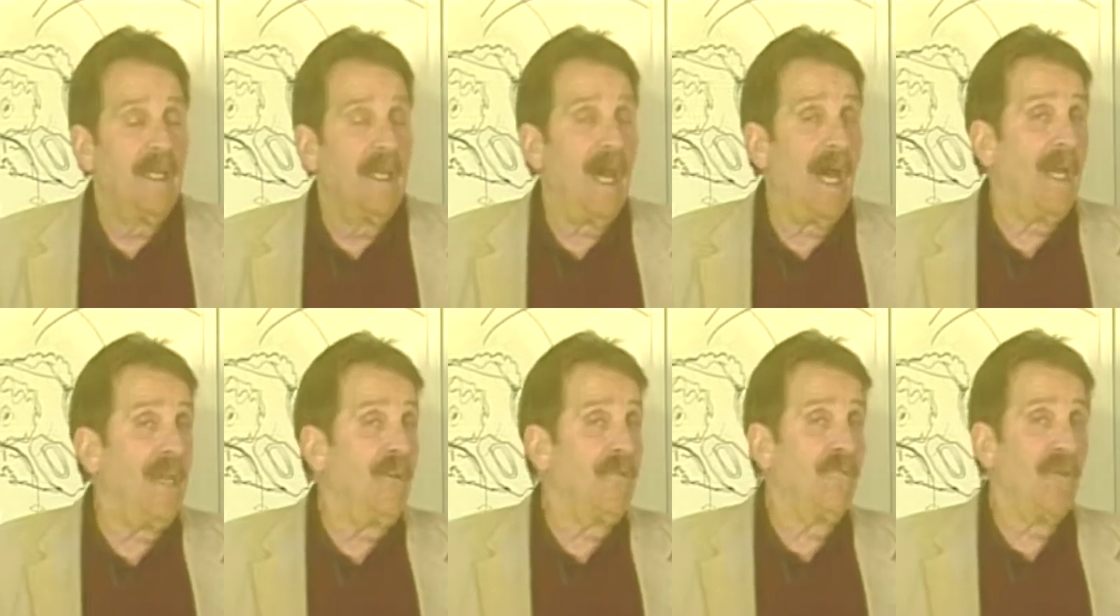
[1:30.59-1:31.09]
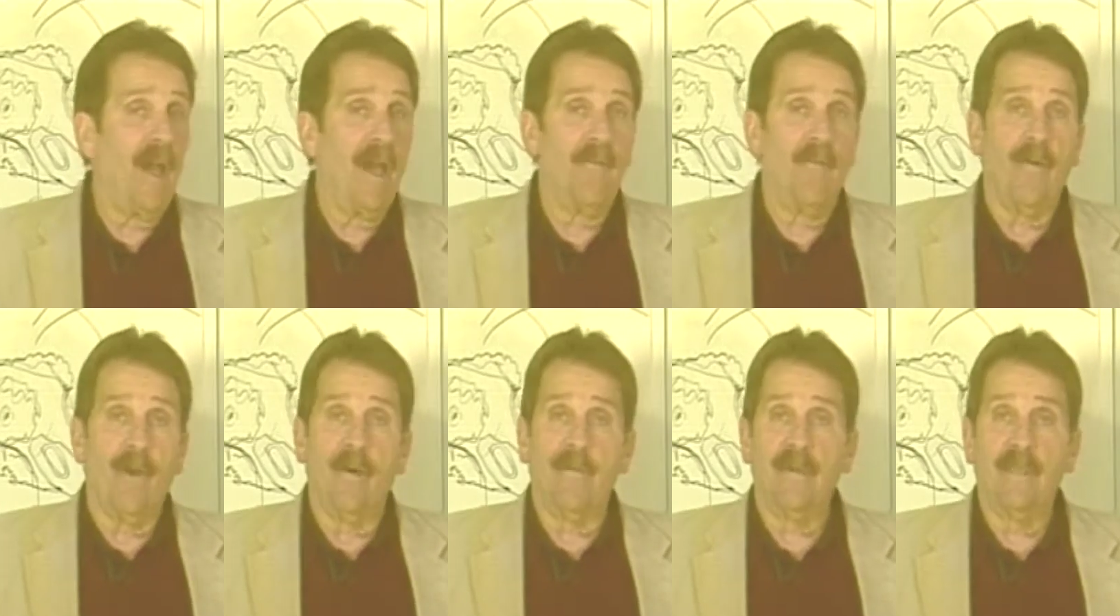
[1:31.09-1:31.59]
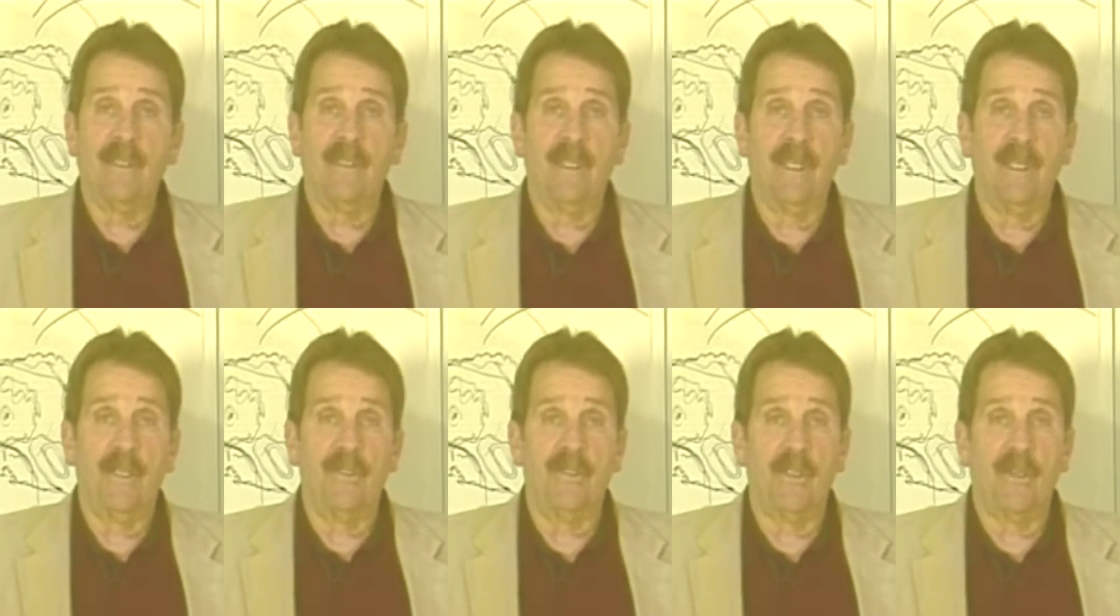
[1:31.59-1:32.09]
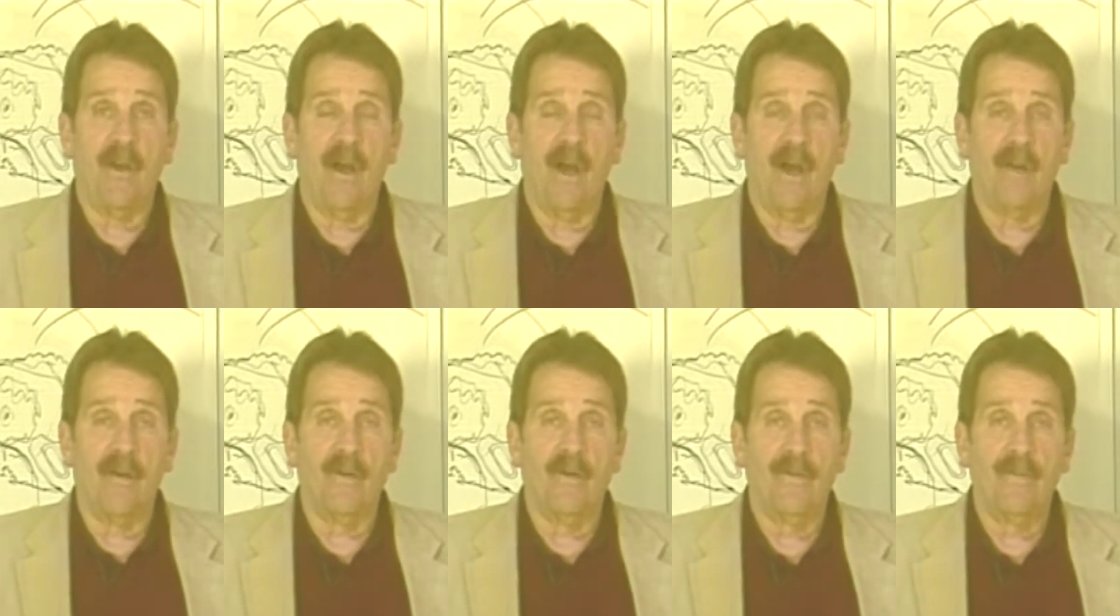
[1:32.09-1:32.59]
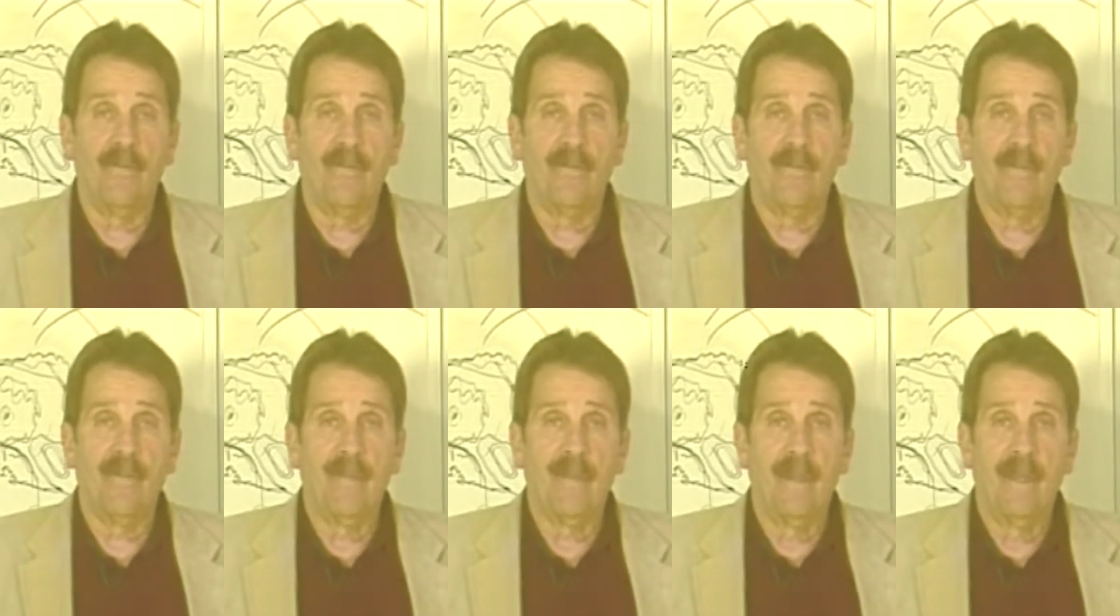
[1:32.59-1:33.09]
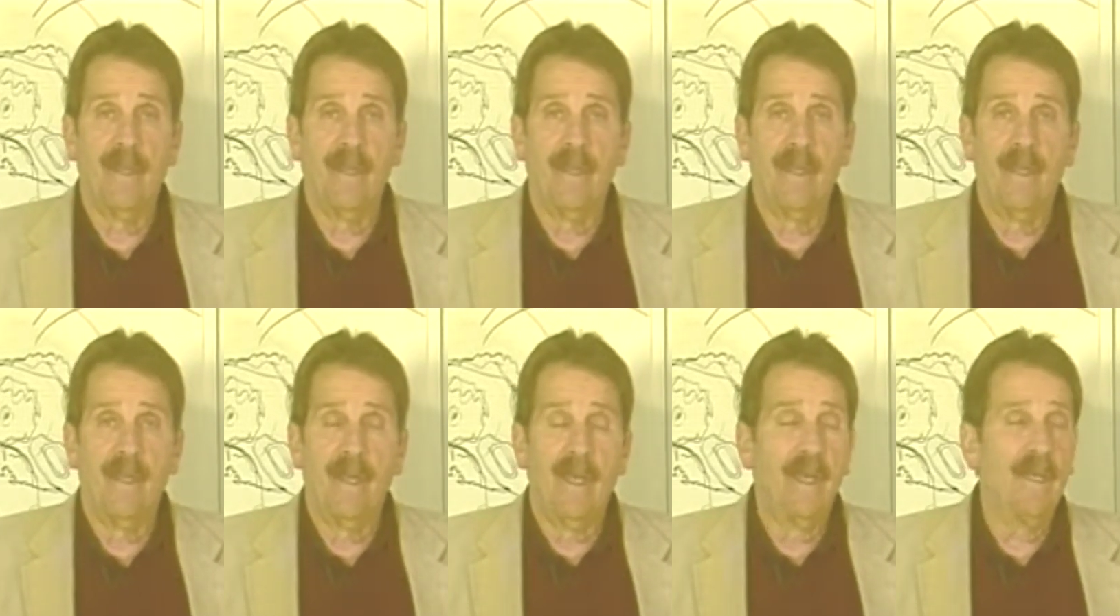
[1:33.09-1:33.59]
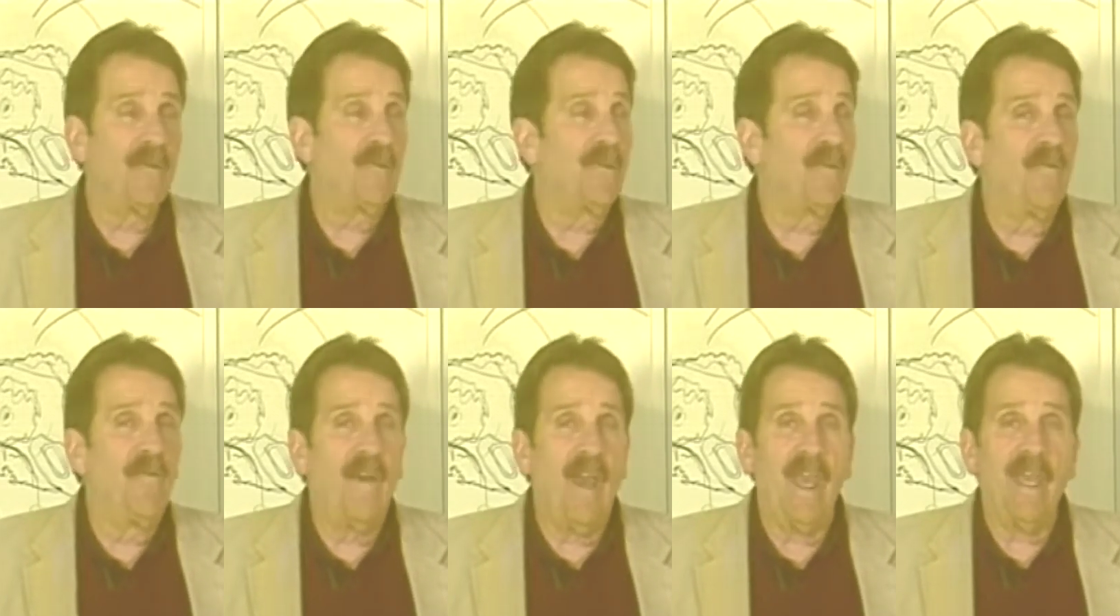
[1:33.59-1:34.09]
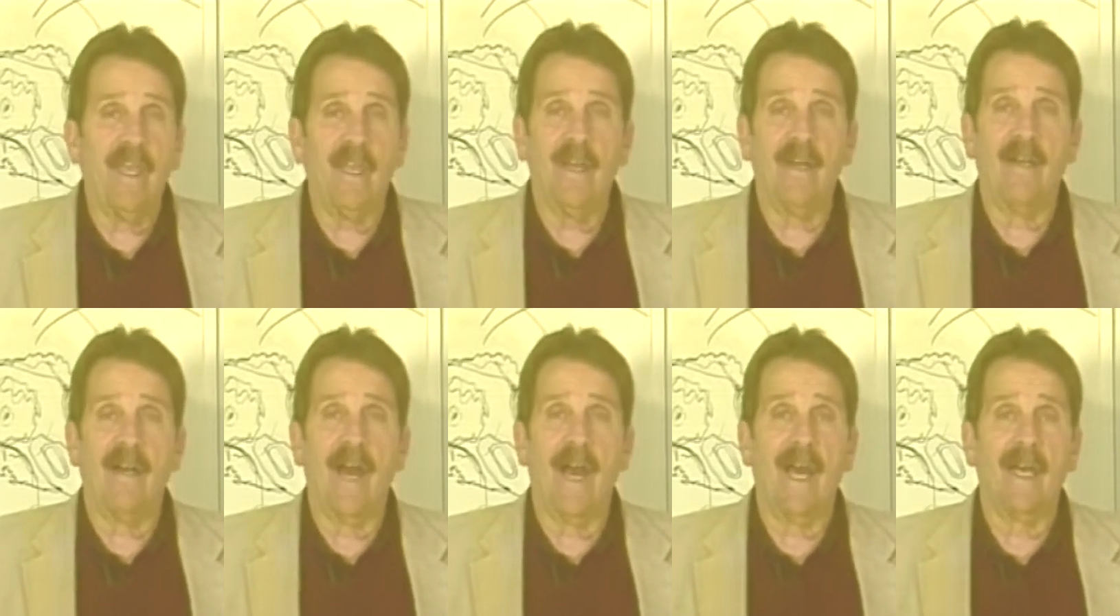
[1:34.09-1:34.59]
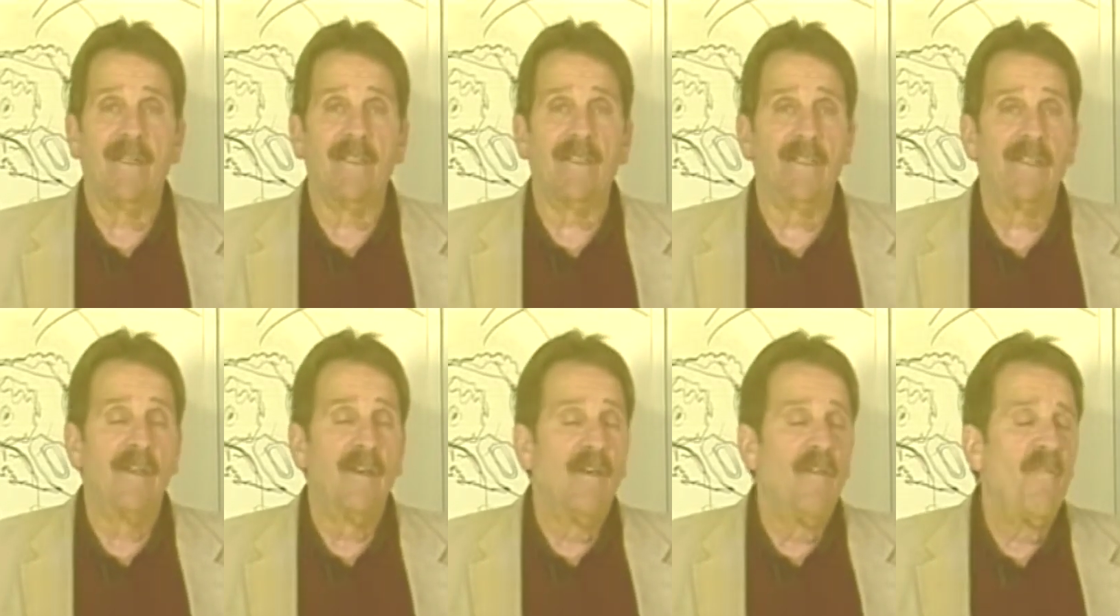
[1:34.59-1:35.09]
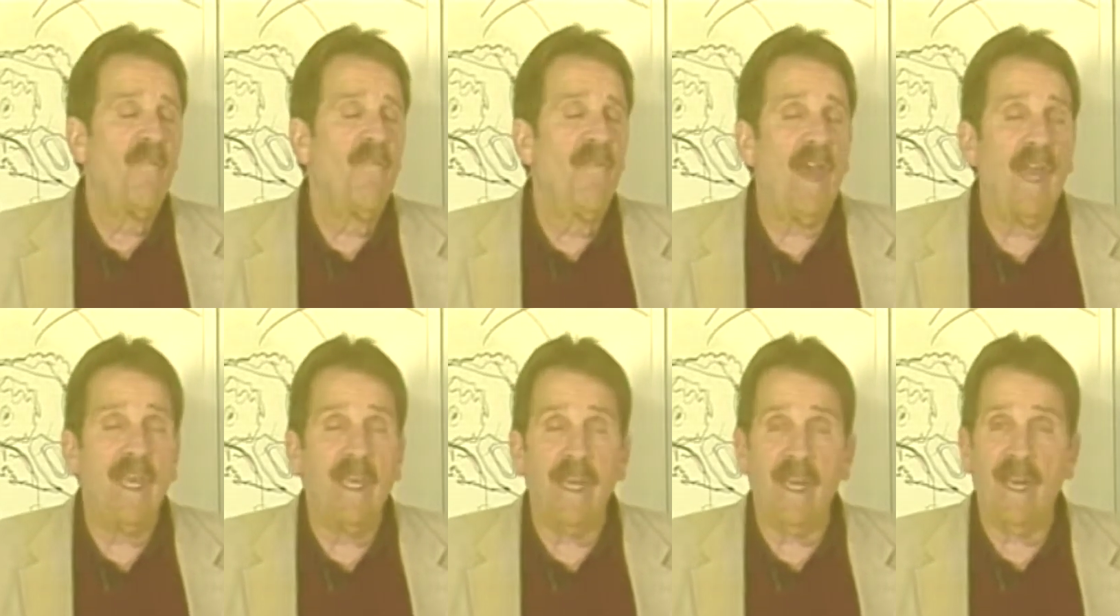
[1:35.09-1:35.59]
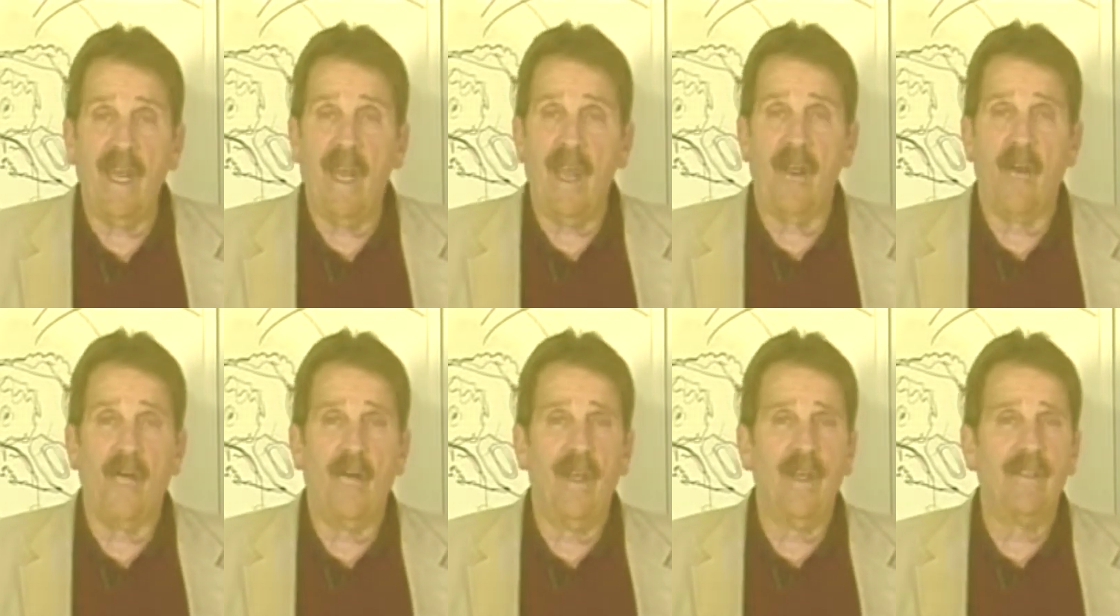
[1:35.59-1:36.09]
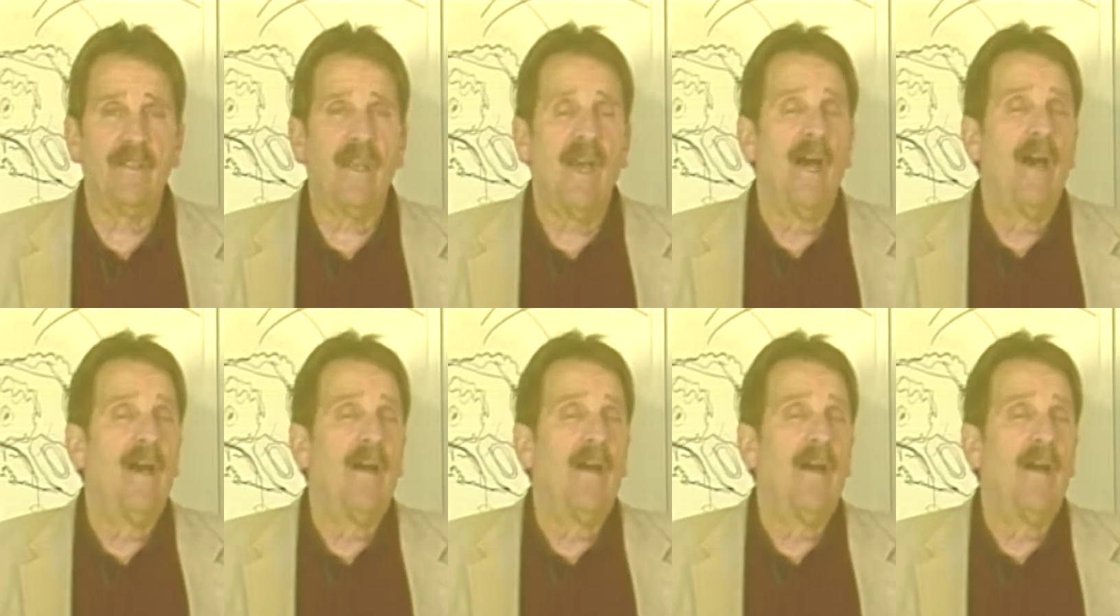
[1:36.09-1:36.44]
Now you drive around the city of Chicago, and there's vacant lots, vacant areas.